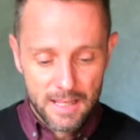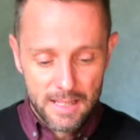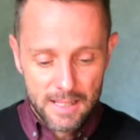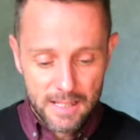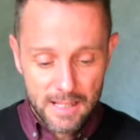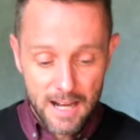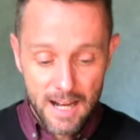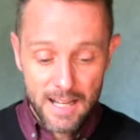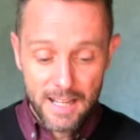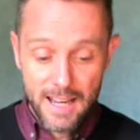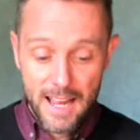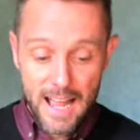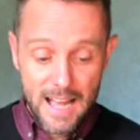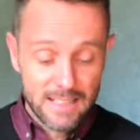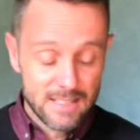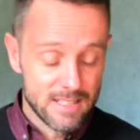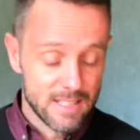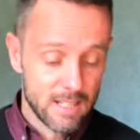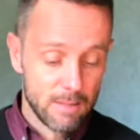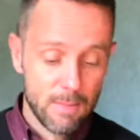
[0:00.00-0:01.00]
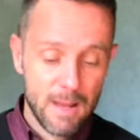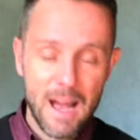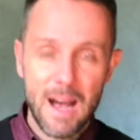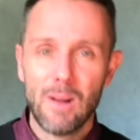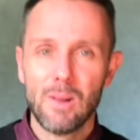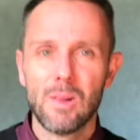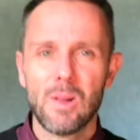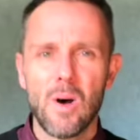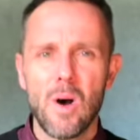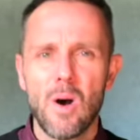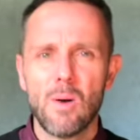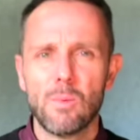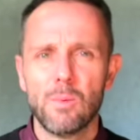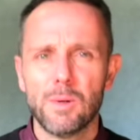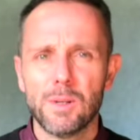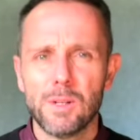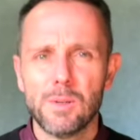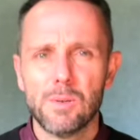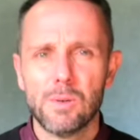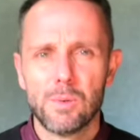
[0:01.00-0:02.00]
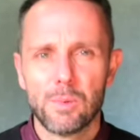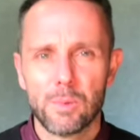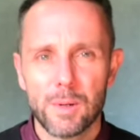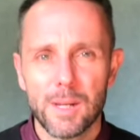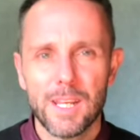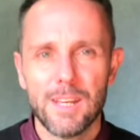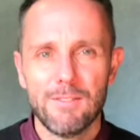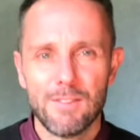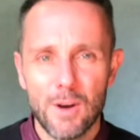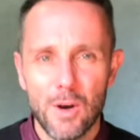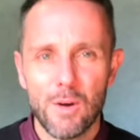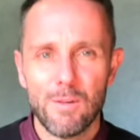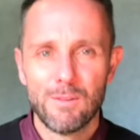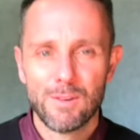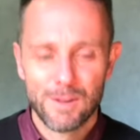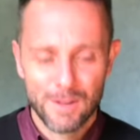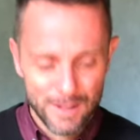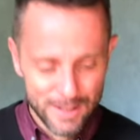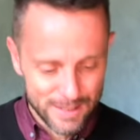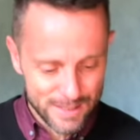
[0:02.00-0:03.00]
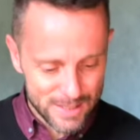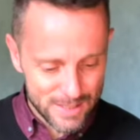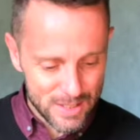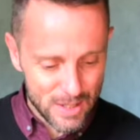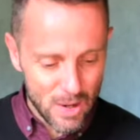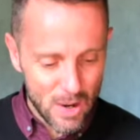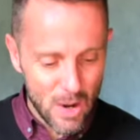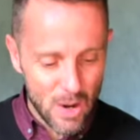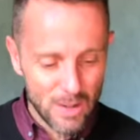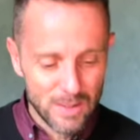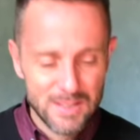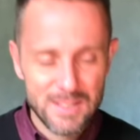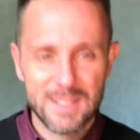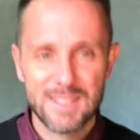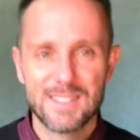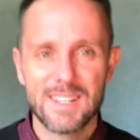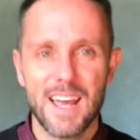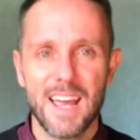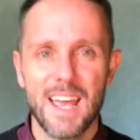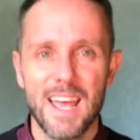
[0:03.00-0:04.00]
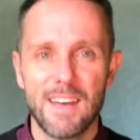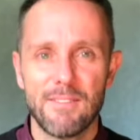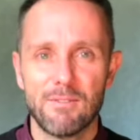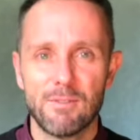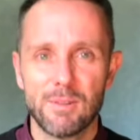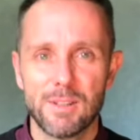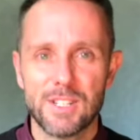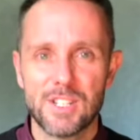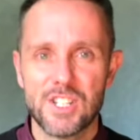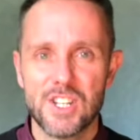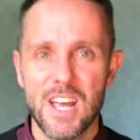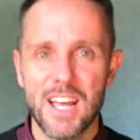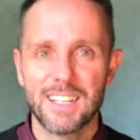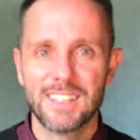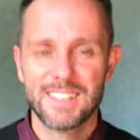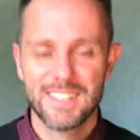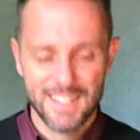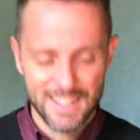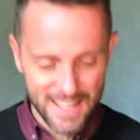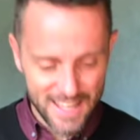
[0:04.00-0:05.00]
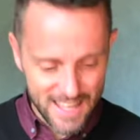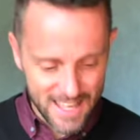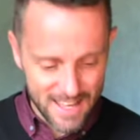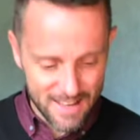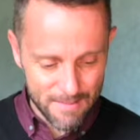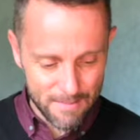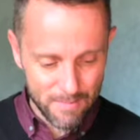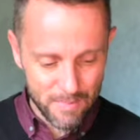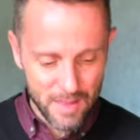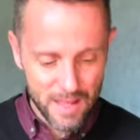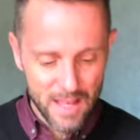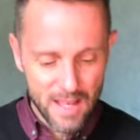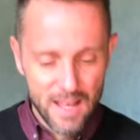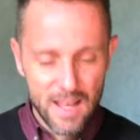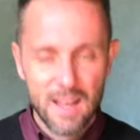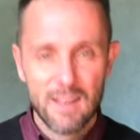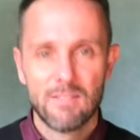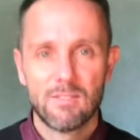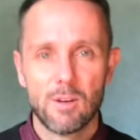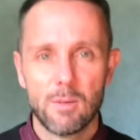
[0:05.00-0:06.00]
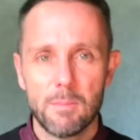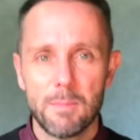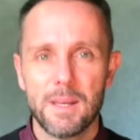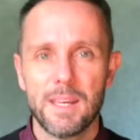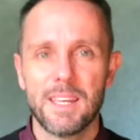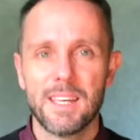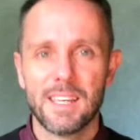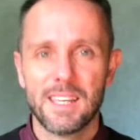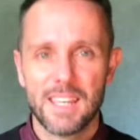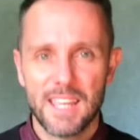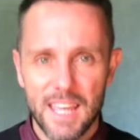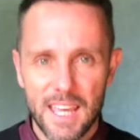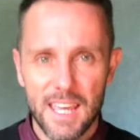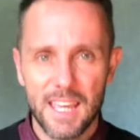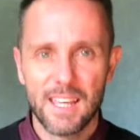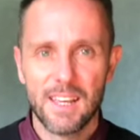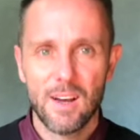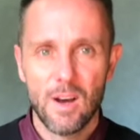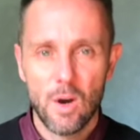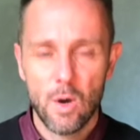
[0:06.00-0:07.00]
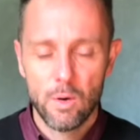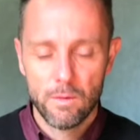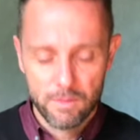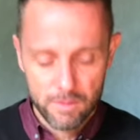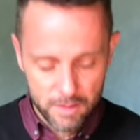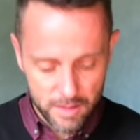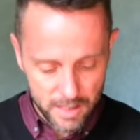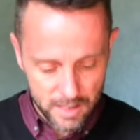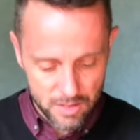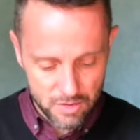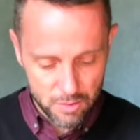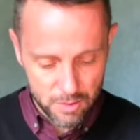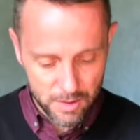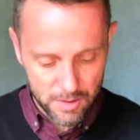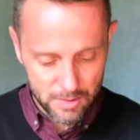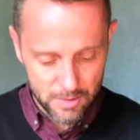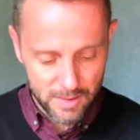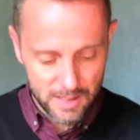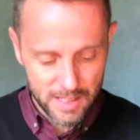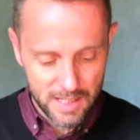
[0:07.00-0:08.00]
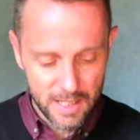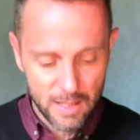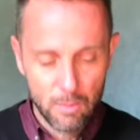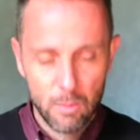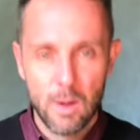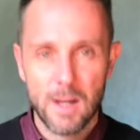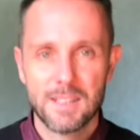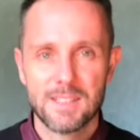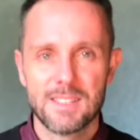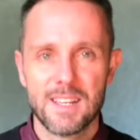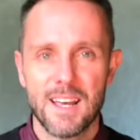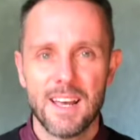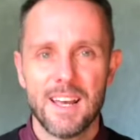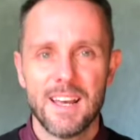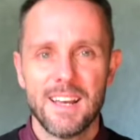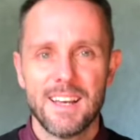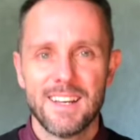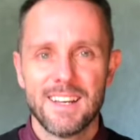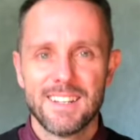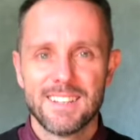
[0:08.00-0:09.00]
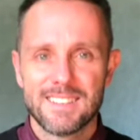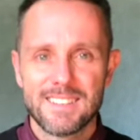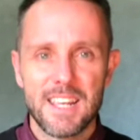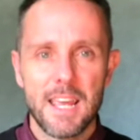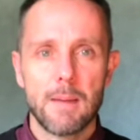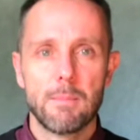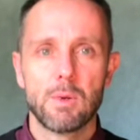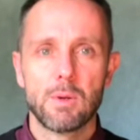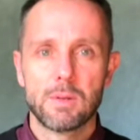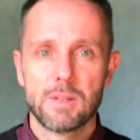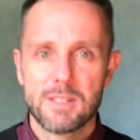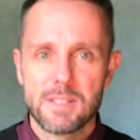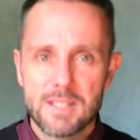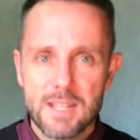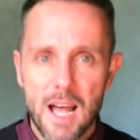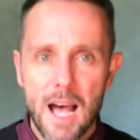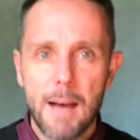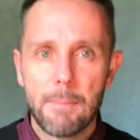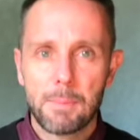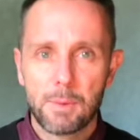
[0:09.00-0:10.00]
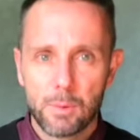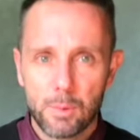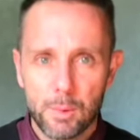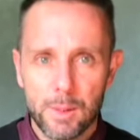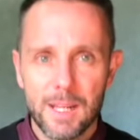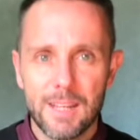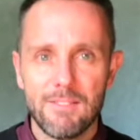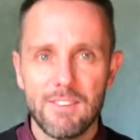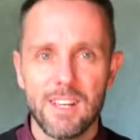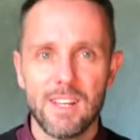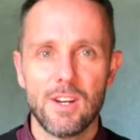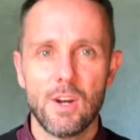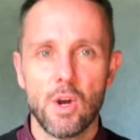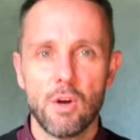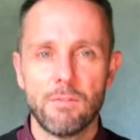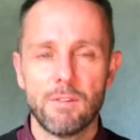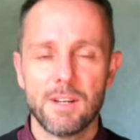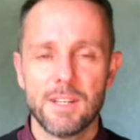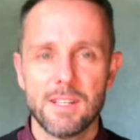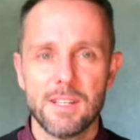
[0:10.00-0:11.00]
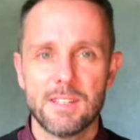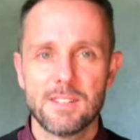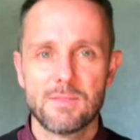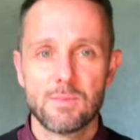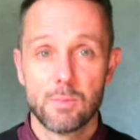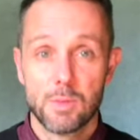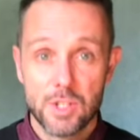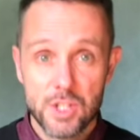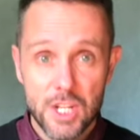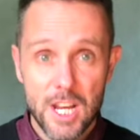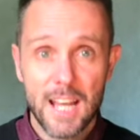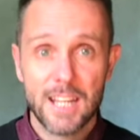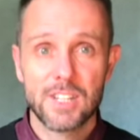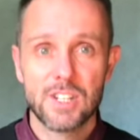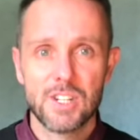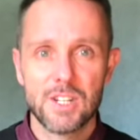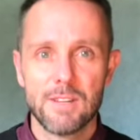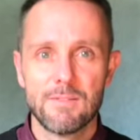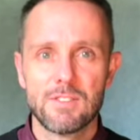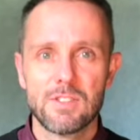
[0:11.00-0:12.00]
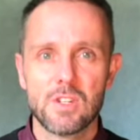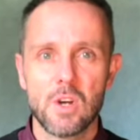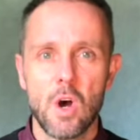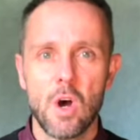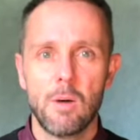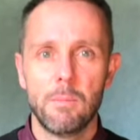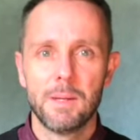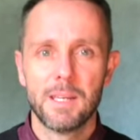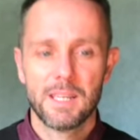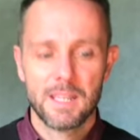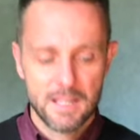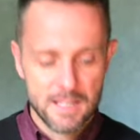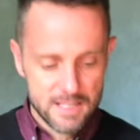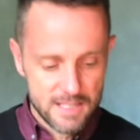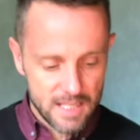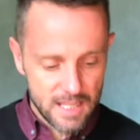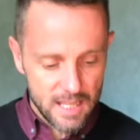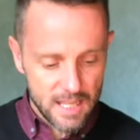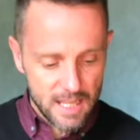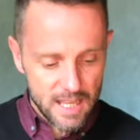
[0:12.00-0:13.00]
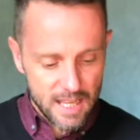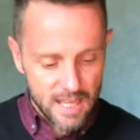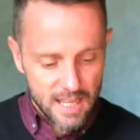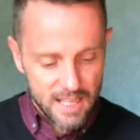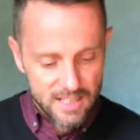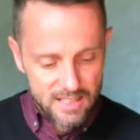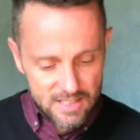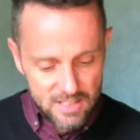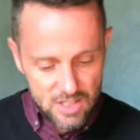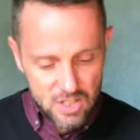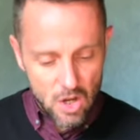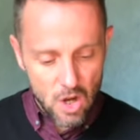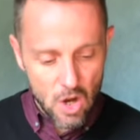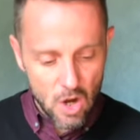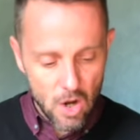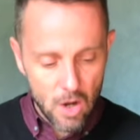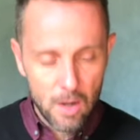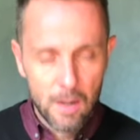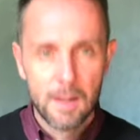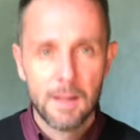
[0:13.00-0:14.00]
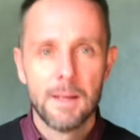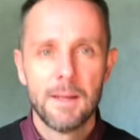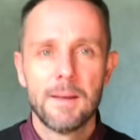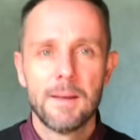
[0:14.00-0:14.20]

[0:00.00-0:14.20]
God asks him, "How long will you grieve over Saul, since I have rejected him from being king over Israel?" And he wants Samuel to stop grieving over his rejection of Saul, because Saul